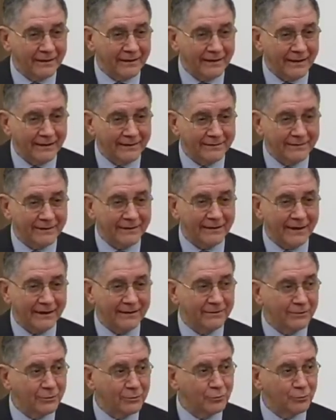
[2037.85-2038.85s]

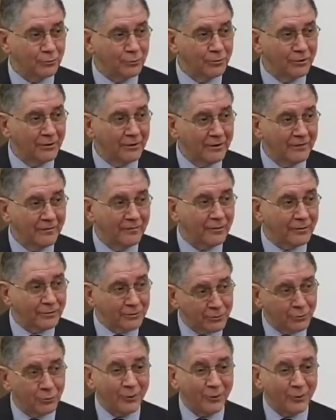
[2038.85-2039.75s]
1992, for the